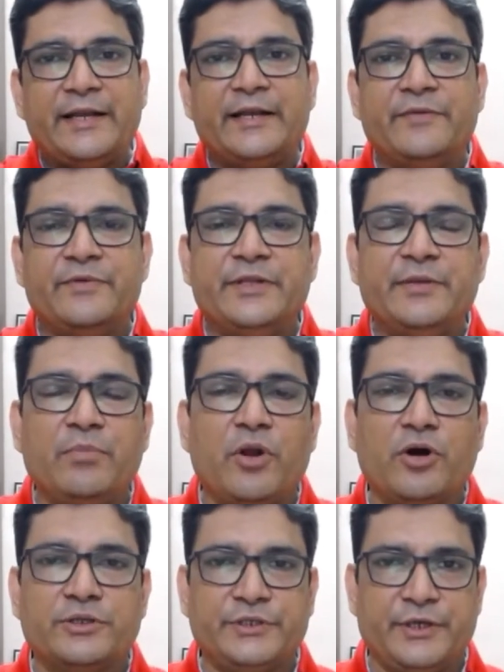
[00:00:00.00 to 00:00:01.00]
it within
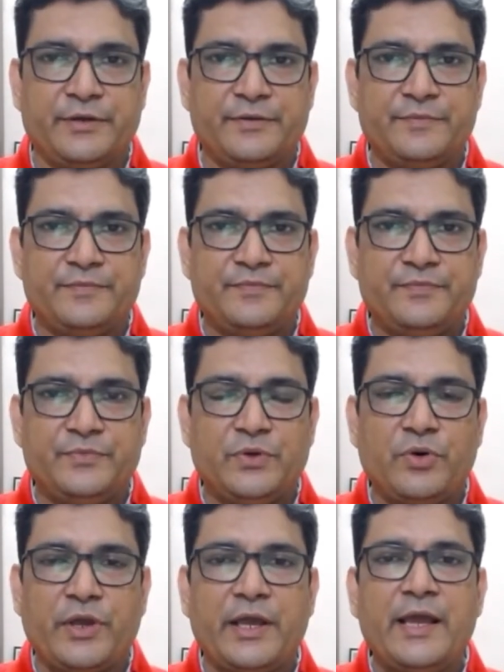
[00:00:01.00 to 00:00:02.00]
blockchain.
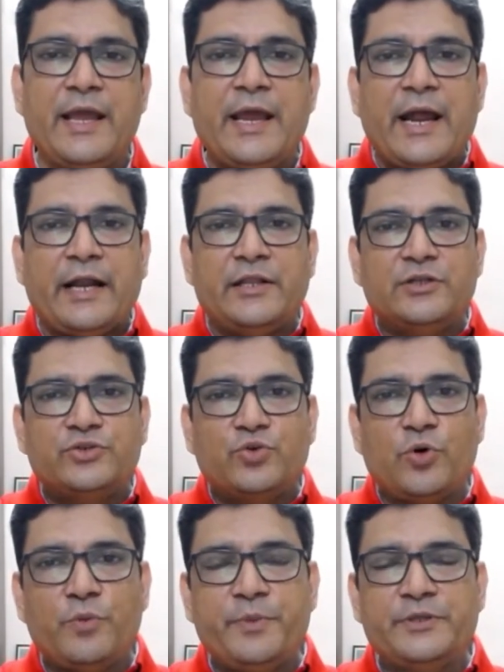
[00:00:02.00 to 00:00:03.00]
Okay, and the
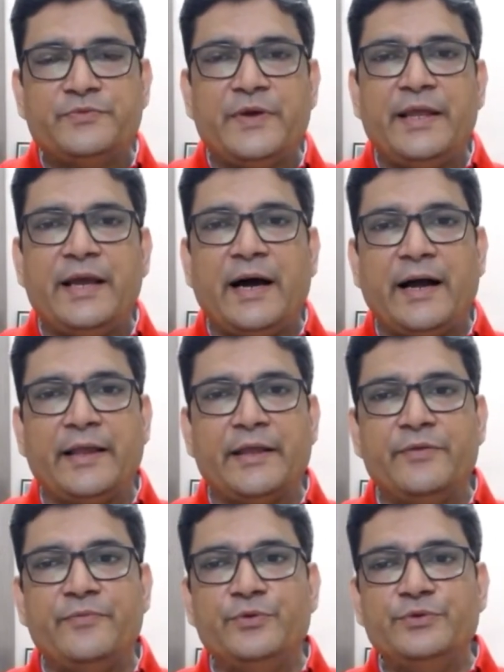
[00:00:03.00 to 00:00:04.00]
scope is very high.
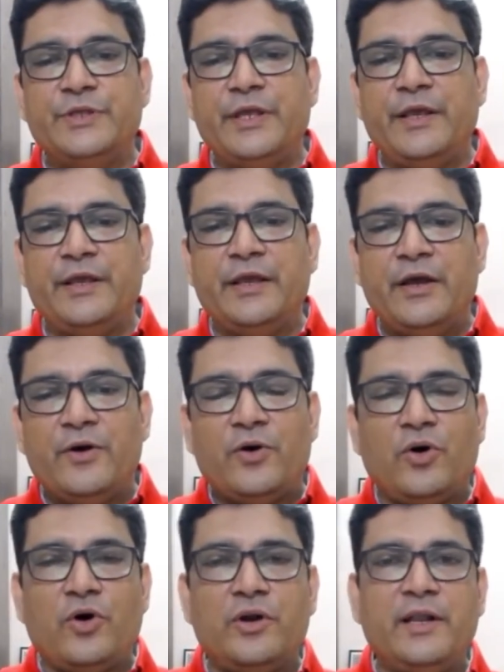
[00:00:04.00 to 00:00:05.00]
If you see
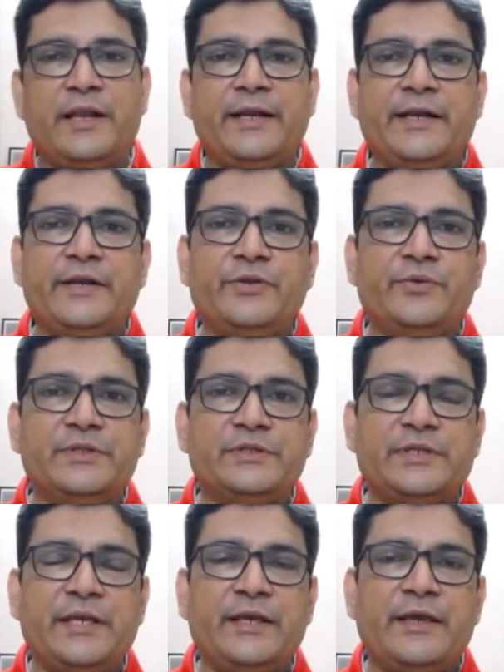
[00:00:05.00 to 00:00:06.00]
on LinkedIn, you will
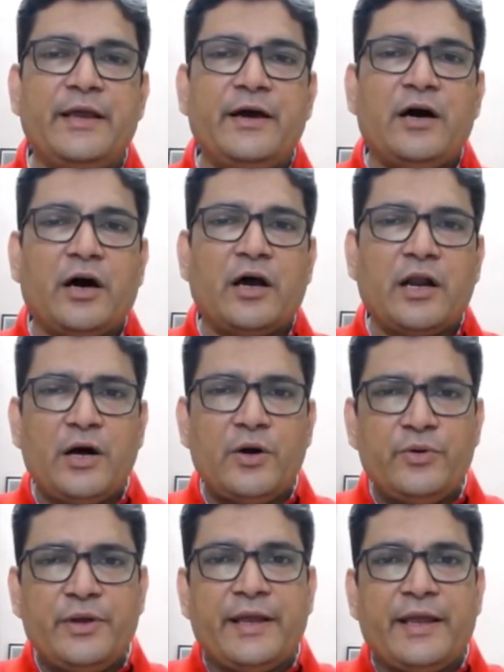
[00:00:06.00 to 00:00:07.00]
see
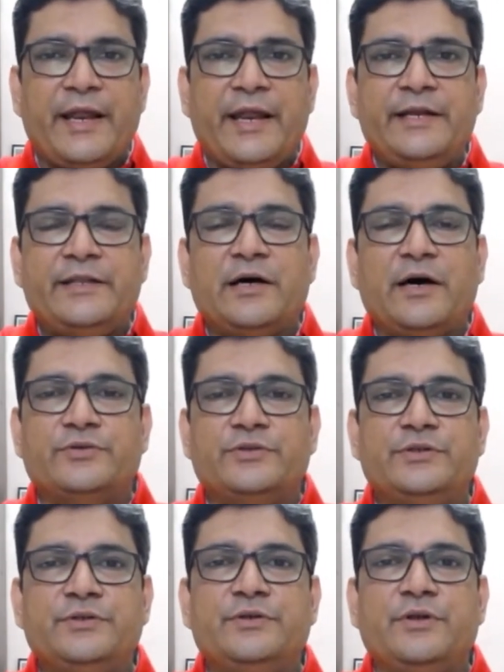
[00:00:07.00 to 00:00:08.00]
around
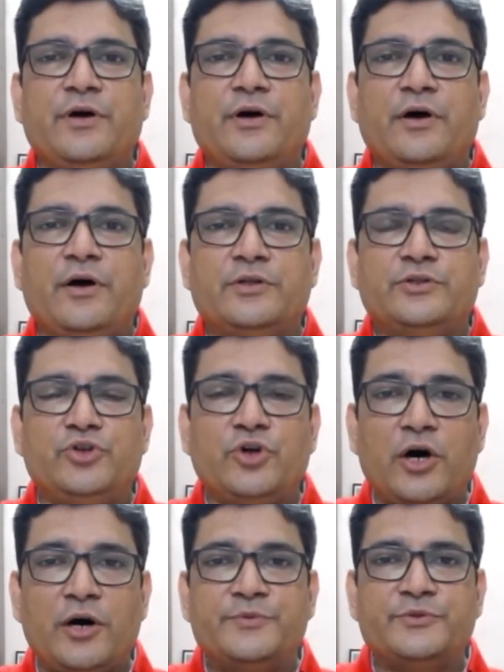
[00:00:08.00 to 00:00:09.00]
8,000
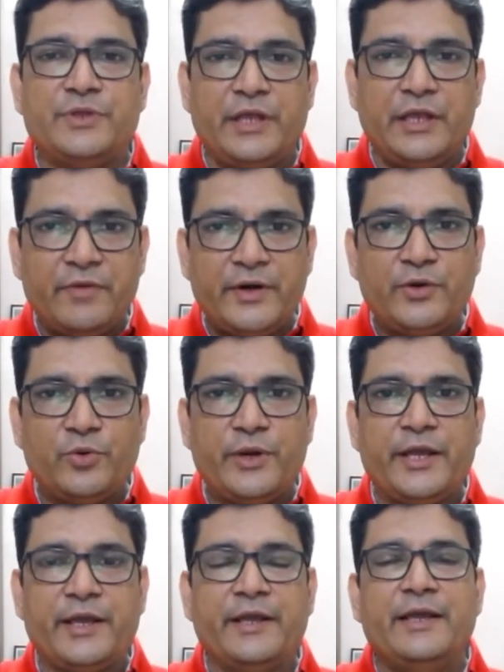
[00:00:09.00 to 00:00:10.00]
jobs even
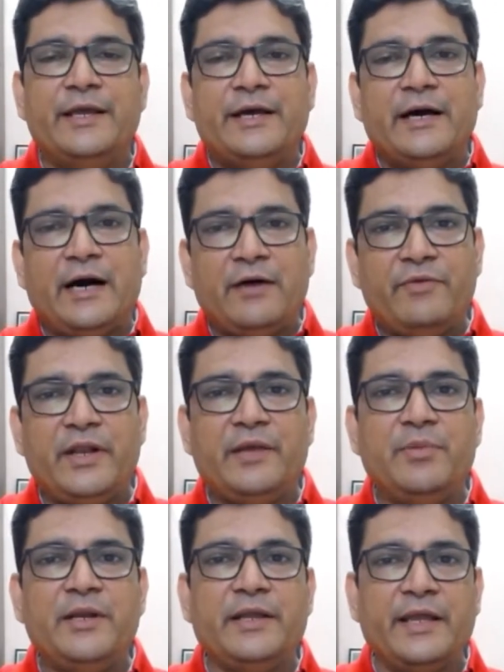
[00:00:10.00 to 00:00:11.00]
today
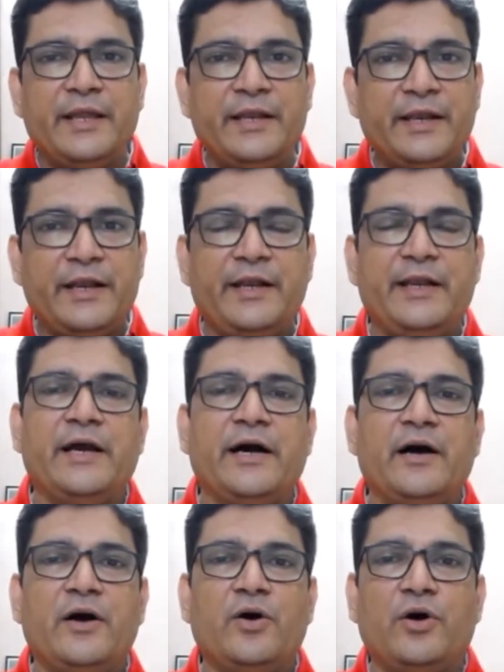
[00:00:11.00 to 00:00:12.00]
available in
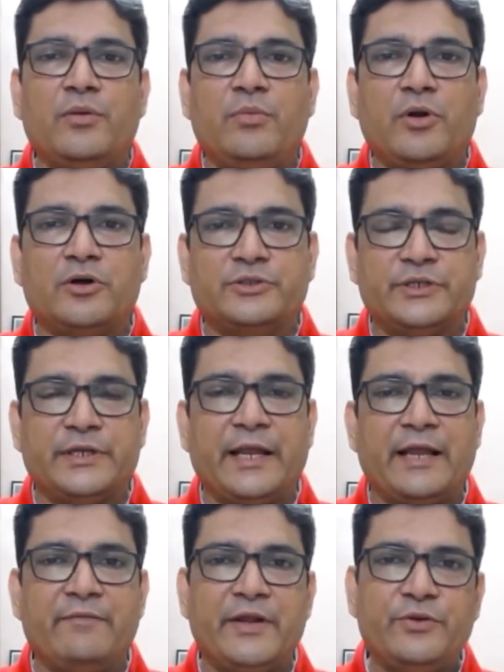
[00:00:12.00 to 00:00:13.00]
India on blockchain.
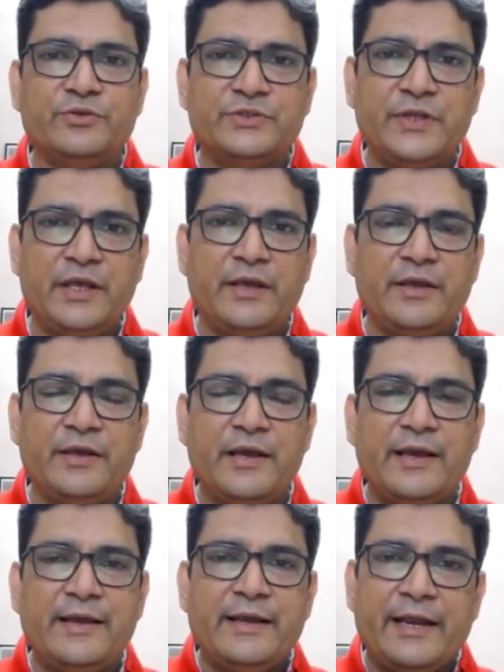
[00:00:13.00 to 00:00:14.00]
And when you see
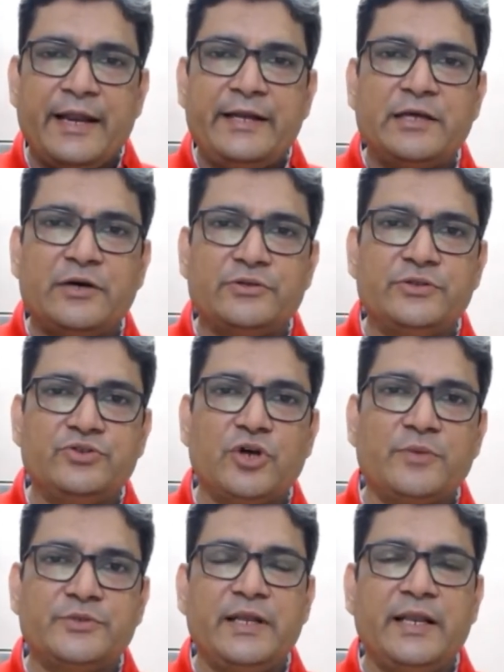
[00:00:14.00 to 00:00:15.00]
8,000
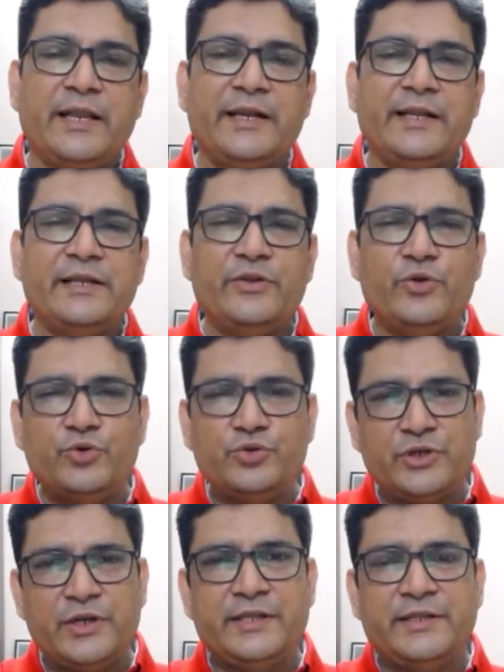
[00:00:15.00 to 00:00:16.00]
jobs in LinkedIn,
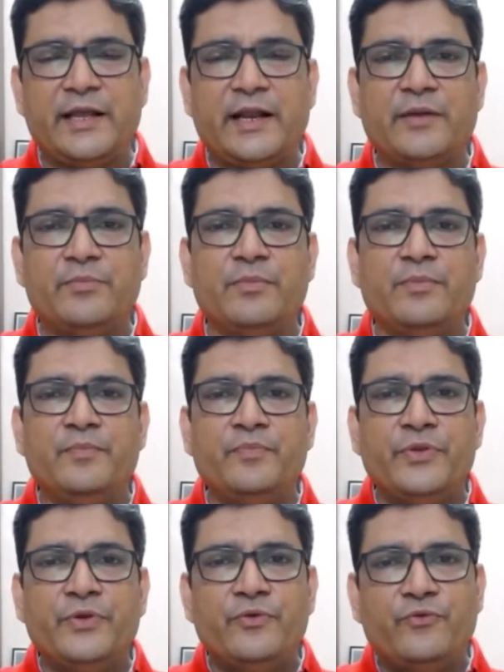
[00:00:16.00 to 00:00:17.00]
usually there are
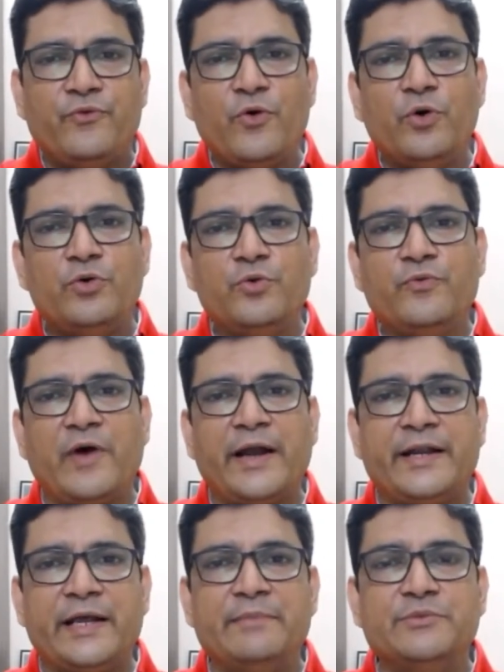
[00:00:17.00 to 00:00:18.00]
4 to
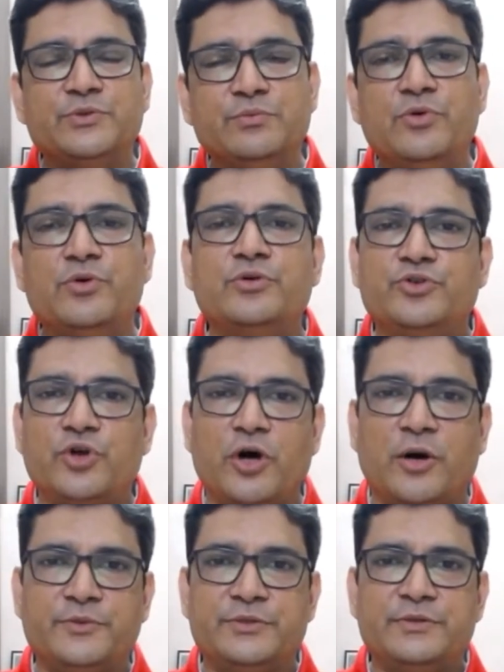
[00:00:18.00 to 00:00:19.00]
5 times more
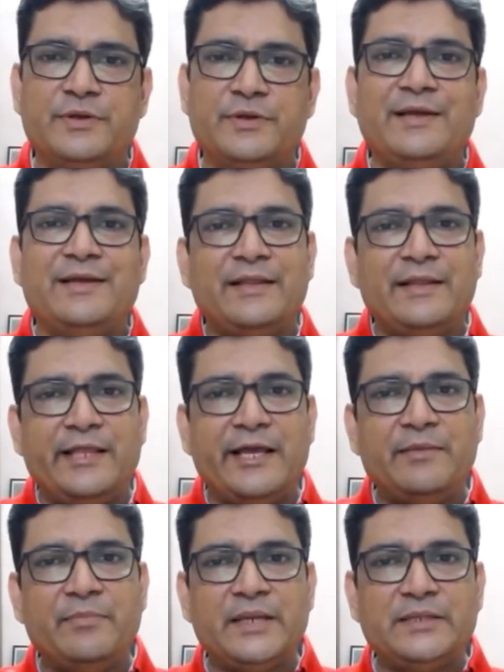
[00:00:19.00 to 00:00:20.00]
jobs
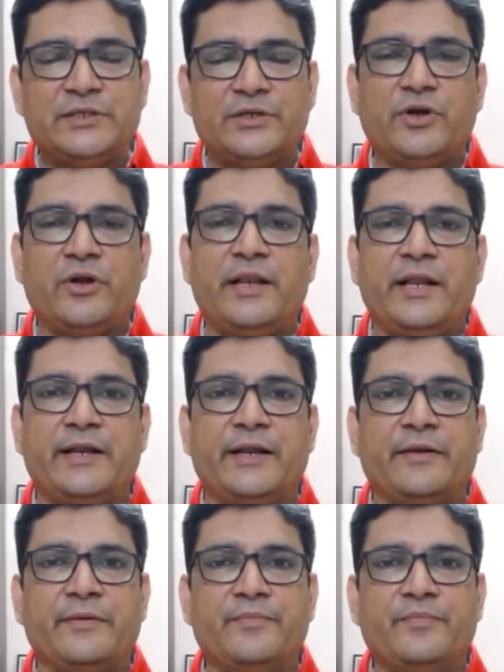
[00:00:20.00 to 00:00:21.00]
than mentioned on
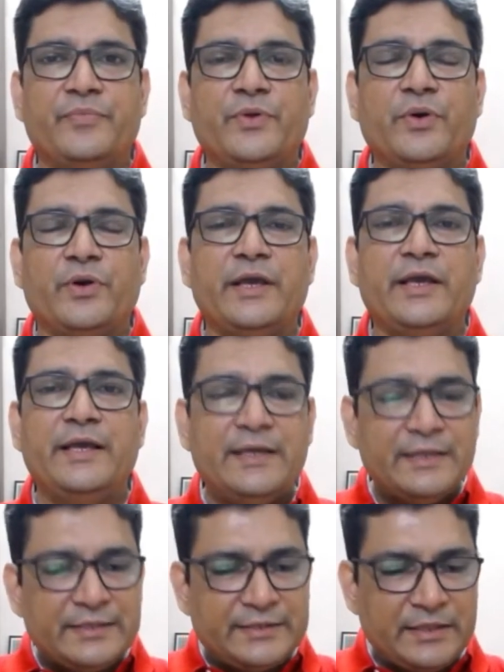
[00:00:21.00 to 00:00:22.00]
LinkedIn. Okay,
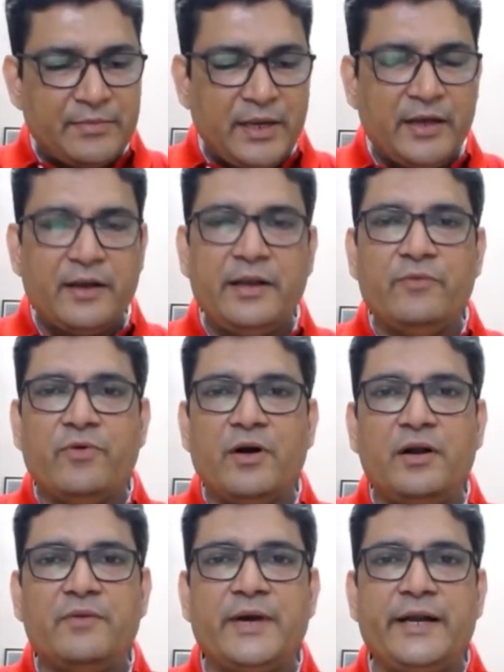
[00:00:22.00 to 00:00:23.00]
similarly
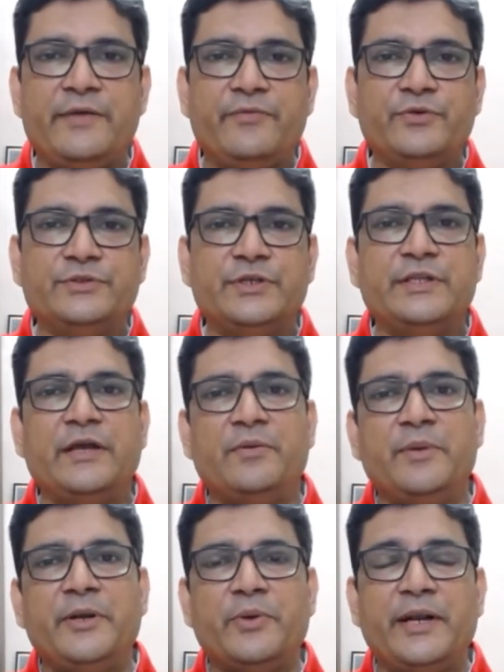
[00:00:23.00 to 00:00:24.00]
worldwide, if you see, there will
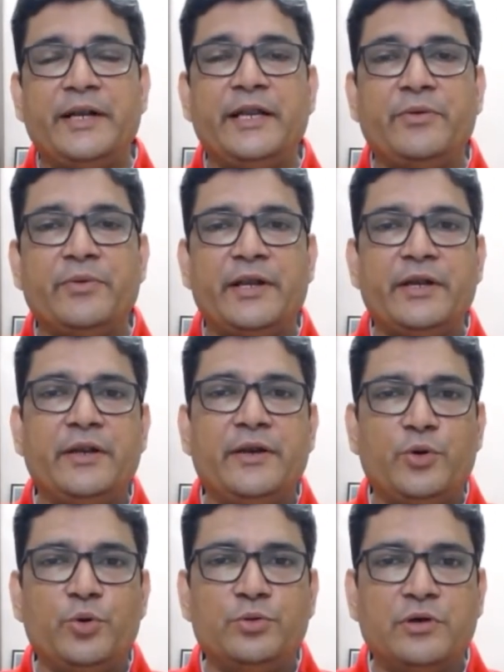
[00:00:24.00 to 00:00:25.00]
be
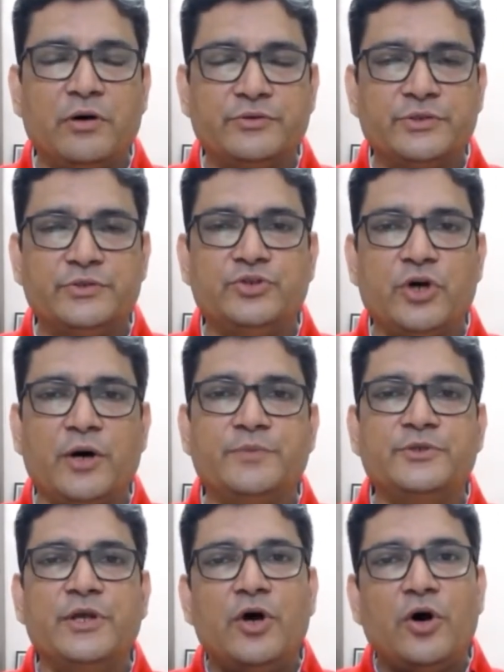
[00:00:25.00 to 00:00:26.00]
22,000
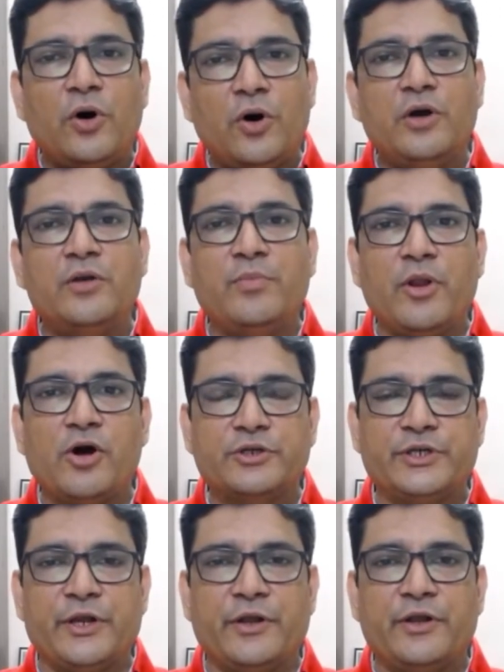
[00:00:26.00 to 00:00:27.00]
jobs on
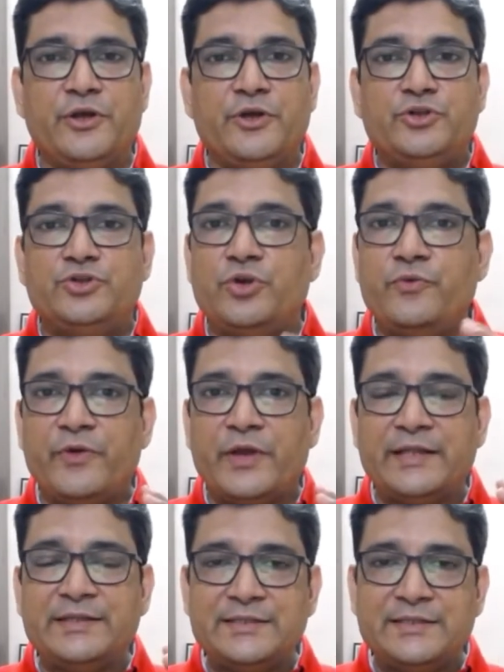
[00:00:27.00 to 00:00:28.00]
blockchain. So if you
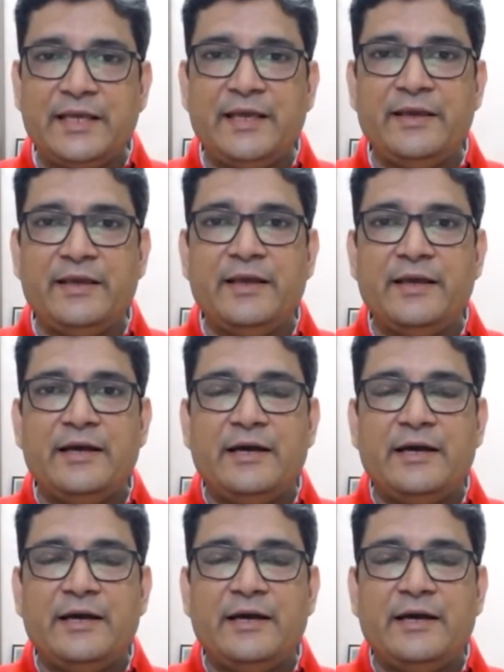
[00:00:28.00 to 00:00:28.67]
can see,